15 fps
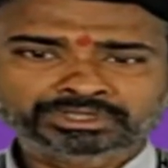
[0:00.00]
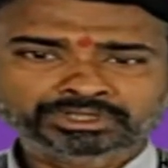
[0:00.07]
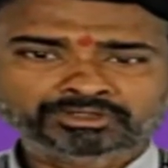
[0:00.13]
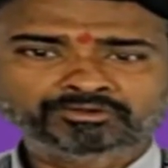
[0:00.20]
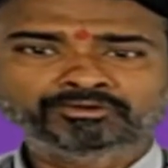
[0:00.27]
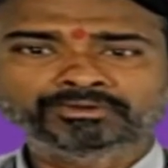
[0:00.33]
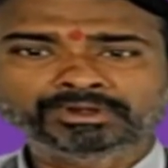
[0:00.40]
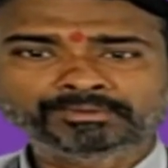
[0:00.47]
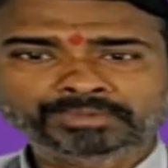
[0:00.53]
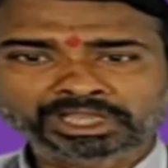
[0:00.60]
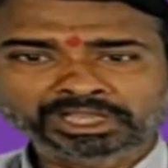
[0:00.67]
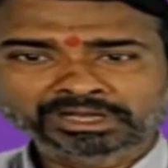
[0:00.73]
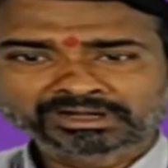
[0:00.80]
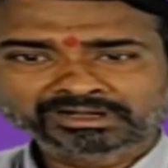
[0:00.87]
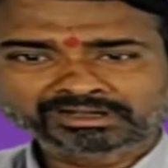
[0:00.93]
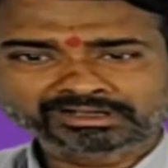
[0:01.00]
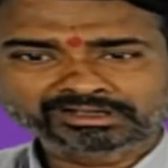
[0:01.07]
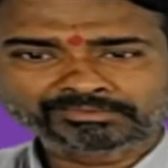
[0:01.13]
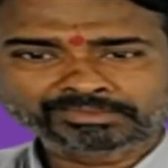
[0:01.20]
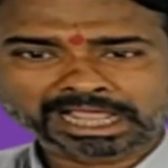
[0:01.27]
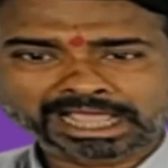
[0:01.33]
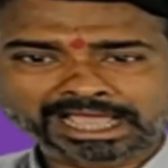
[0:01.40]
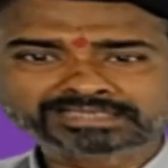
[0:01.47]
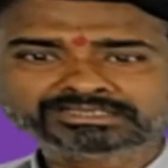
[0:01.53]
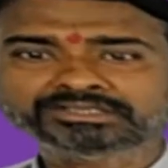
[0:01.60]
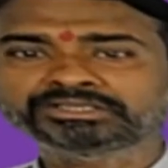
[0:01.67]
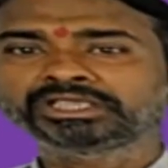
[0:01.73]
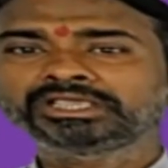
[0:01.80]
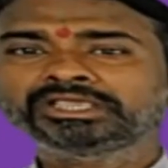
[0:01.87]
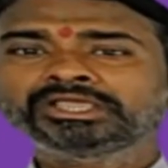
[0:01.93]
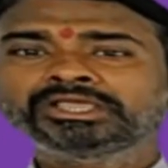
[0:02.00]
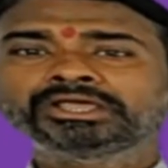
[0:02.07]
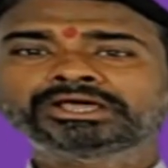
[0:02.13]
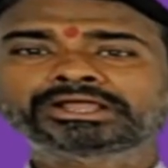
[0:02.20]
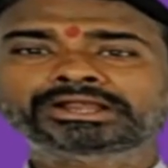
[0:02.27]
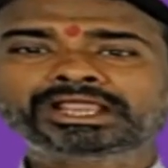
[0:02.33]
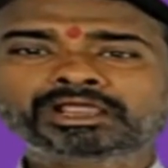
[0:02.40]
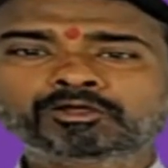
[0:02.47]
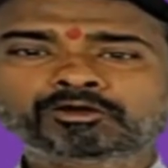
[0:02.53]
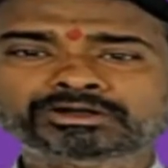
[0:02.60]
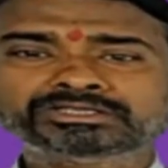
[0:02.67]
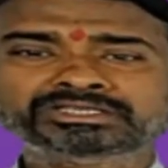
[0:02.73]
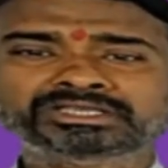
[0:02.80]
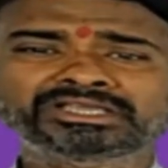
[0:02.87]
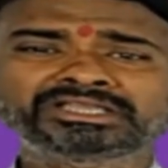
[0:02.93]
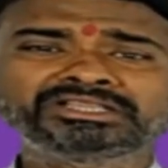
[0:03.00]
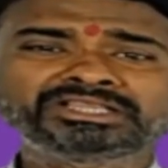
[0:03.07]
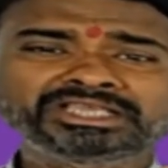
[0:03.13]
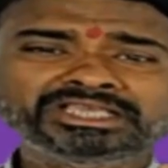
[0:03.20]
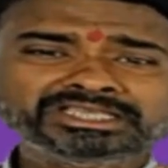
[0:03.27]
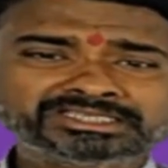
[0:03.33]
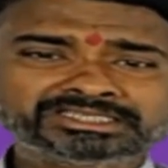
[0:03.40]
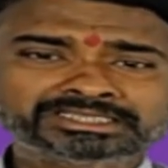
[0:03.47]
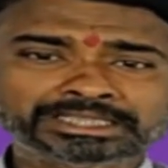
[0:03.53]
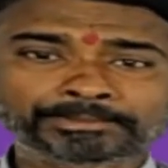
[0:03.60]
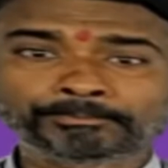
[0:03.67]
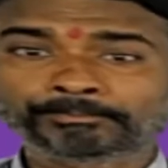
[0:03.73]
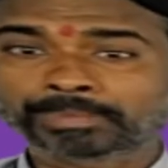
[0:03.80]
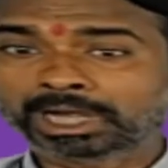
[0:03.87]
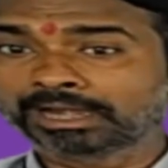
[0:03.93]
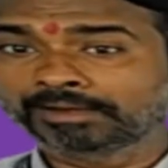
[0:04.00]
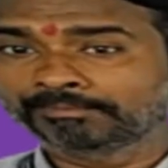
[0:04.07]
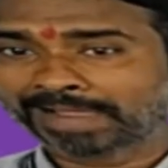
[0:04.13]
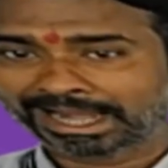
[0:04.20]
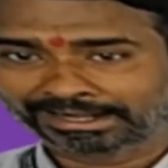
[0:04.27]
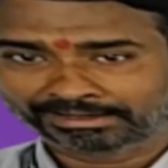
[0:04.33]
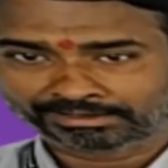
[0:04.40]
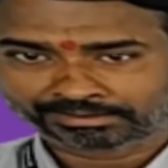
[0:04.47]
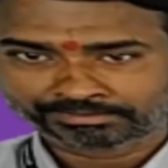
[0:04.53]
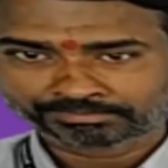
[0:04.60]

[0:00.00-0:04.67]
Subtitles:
will be termed as the records in the simple manner.